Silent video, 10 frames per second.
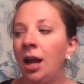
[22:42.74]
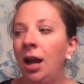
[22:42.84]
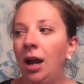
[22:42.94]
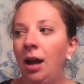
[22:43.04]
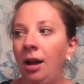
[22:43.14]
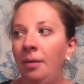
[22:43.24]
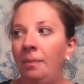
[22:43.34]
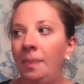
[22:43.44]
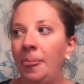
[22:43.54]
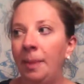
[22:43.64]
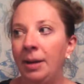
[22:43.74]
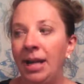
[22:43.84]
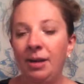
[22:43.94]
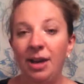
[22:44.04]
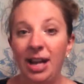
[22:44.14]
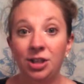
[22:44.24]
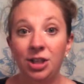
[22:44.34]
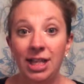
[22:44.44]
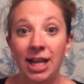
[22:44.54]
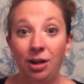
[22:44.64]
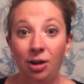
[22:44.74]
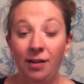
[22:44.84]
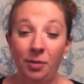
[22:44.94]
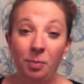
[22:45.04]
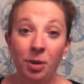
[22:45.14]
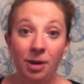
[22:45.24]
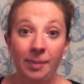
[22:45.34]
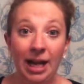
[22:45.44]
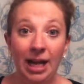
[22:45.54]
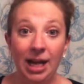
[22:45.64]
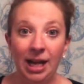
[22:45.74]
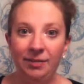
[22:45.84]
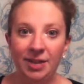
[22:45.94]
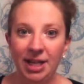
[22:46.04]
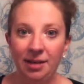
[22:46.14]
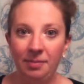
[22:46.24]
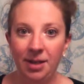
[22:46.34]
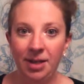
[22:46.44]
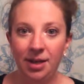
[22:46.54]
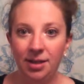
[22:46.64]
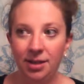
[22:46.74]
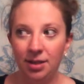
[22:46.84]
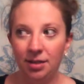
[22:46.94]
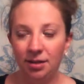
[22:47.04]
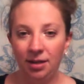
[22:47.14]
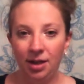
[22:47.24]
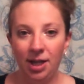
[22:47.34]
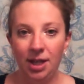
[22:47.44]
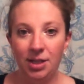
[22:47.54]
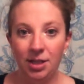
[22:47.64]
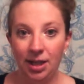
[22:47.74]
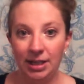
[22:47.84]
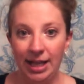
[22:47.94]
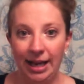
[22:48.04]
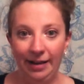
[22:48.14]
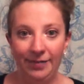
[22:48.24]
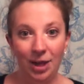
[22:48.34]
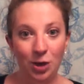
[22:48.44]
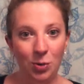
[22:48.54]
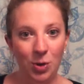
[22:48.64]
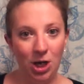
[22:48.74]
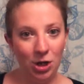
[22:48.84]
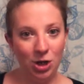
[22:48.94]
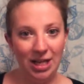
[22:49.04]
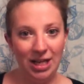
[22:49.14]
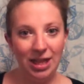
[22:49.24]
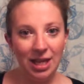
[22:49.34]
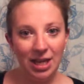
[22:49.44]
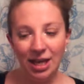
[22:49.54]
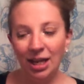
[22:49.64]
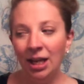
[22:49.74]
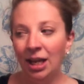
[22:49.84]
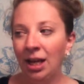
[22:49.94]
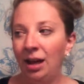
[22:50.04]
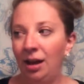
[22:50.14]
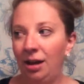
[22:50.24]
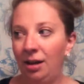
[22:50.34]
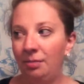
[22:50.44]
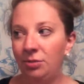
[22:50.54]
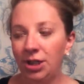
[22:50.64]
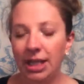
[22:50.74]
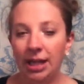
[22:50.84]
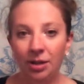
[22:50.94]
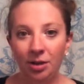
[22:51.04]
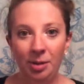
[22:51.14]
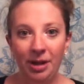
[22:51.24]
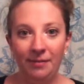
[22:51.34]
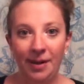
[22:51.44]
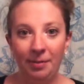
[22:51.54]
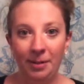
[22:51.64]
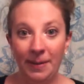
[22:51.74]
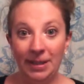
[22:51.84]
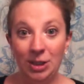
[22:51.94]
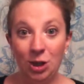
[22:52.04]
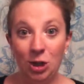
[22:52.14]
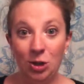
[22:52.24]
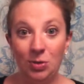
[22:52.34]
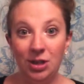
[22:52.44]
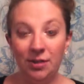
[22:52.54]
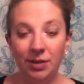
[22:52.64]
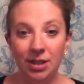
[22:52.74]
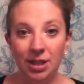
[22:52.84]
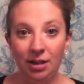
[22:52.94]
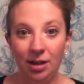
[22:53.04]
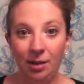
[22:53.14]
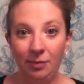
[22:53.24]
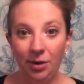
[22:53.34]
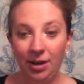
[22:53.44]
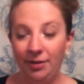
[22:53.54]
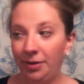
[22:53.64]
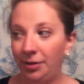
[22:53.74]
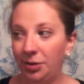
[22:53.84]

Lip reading: But now I actually take it off and put it back on every time because it's like to have the underwear underneath it. Just that little bit of fabric makes a huge difference in comfort level.